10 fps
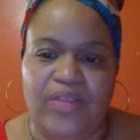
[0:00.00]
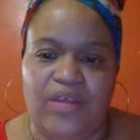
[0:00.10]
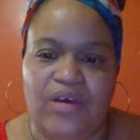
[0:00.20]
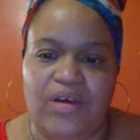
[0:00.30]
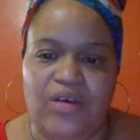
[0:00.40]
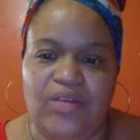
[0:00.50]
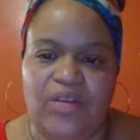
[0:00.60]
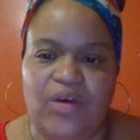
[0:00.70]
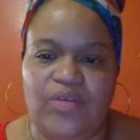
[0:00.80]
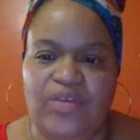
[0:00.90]
The
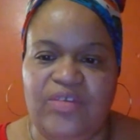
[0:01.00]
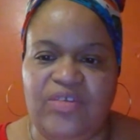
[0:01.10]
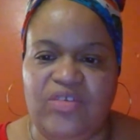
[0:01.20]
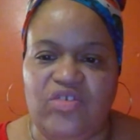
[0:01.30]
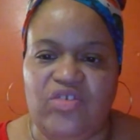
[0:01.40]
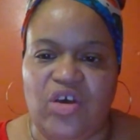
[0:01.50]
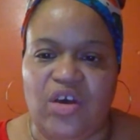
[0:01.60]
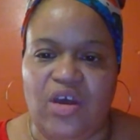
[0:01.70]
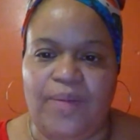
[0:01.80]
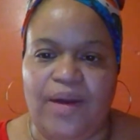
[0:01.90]
sisters are talking
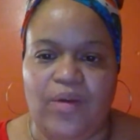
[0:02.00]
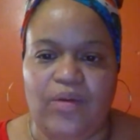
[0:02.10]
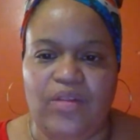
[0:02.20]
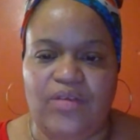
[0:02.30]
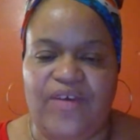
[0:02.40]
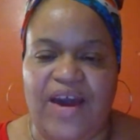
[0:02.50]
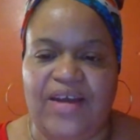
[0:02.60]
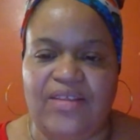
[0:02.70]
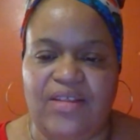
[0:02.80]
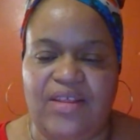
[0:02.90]
about the fact that
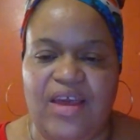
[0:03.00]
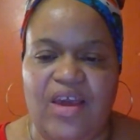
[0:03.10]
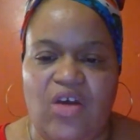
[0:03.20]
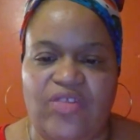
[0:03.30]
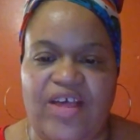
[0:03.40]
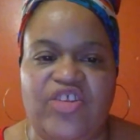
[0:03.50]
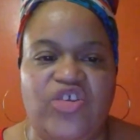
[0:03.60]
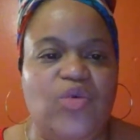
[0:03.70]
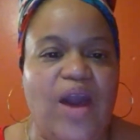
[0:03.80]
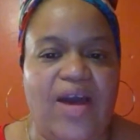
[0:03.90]
they too have
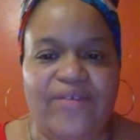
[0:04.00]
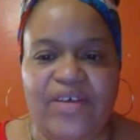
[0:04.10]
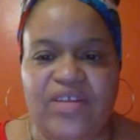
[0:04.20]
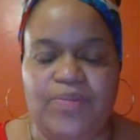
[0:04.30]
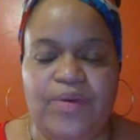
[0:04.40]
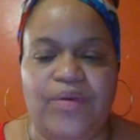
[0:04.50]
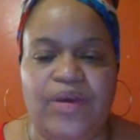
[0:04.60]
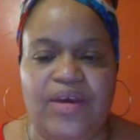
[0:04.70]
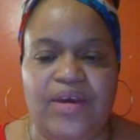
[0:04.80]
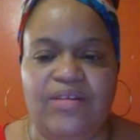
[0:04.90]

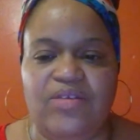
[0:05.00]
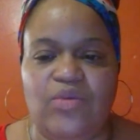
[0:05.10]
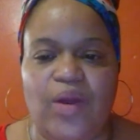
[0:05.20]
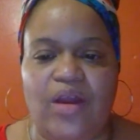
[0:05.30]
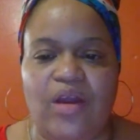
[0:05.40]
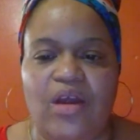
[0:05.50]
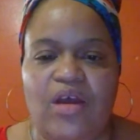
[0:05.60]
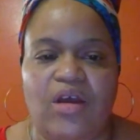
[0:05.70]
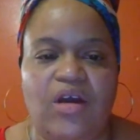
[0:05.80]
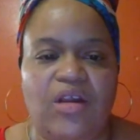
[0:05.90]
experience where
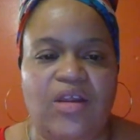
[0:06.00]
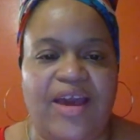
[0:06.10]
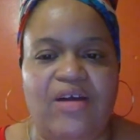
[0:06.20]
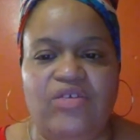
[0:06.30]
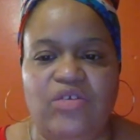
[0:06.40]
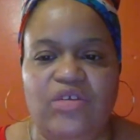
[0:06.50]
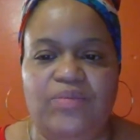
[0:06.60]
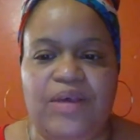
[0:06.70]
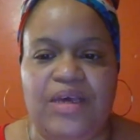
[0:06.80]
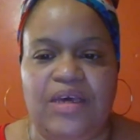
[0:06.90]
good counsel is
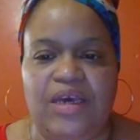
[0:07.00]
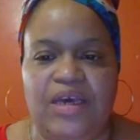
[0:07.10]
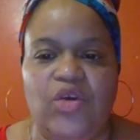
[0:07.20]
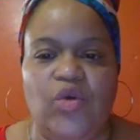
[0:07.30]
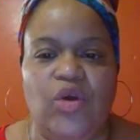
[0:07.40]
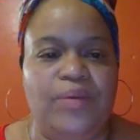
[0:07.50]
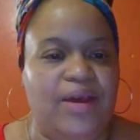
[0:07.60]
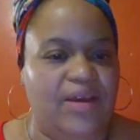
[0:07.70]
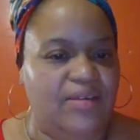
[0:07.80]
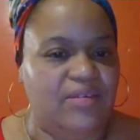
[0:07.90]
being ignored because
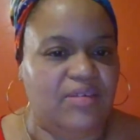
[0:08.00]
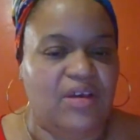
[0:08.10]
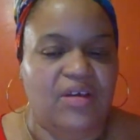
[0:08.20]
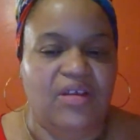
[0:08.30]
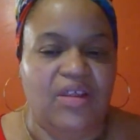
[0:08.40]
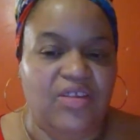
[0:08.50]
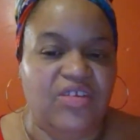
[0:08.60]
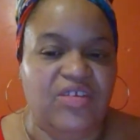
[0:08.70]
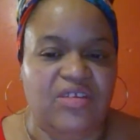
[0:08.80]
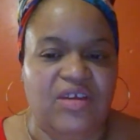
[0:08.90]
the sister
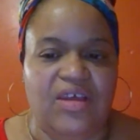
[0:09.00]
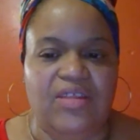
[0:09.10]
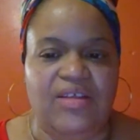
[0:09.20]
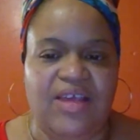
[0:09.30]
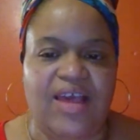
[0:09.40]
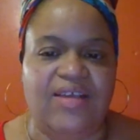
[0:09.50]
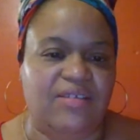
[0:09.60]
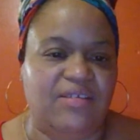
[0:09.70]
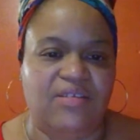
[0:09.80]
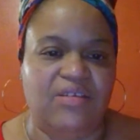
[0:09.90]
in these cases
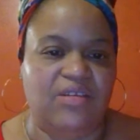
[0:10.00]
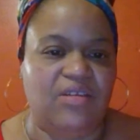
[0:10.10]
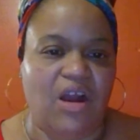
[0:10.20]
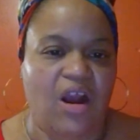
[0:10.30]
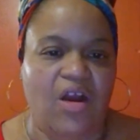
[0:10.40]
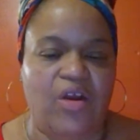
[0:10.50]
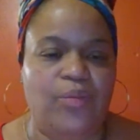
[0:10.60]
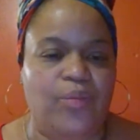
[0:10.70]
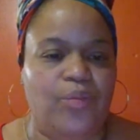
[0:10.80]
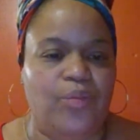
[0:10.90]
aren't
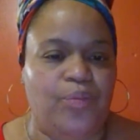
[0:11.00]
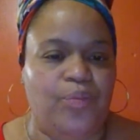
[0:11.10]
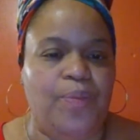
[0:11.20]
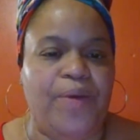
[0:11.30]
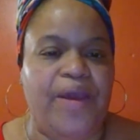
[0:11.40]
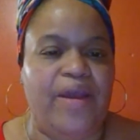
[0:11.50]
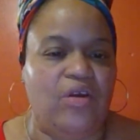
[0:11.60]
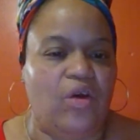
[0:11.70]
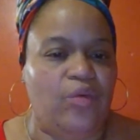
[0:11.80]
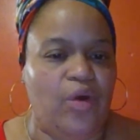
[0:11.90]
prepared
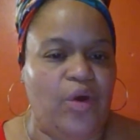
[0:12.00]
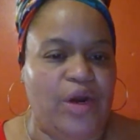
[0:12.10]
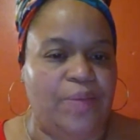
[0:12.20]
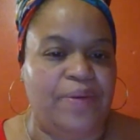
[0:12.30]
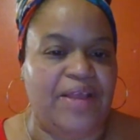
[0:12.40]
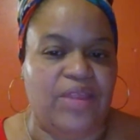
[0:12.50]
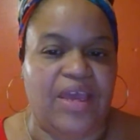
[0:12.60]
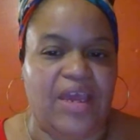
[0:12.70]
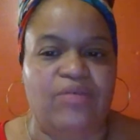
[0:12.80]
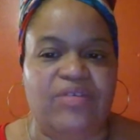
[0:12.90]
or in a place where they can
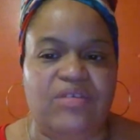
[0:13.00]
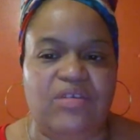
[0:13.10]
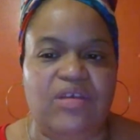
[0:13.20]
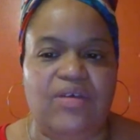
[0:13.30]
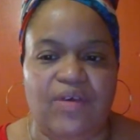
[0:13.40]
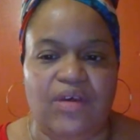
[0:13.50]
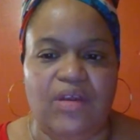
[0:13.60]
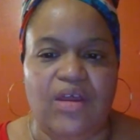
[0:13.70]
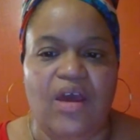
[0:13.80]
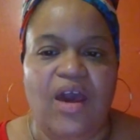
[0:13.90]
receive it,
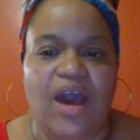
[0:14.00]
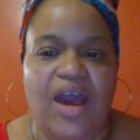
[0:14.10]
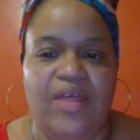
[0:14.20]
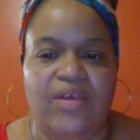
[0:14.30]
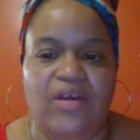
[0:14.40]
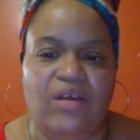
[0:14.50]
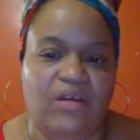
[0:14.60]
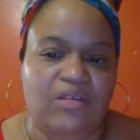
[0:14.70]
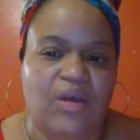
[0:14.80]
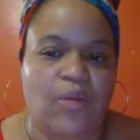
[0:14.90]
and they
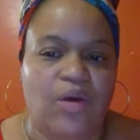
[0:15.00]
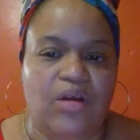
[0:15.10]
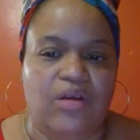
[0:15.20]
want to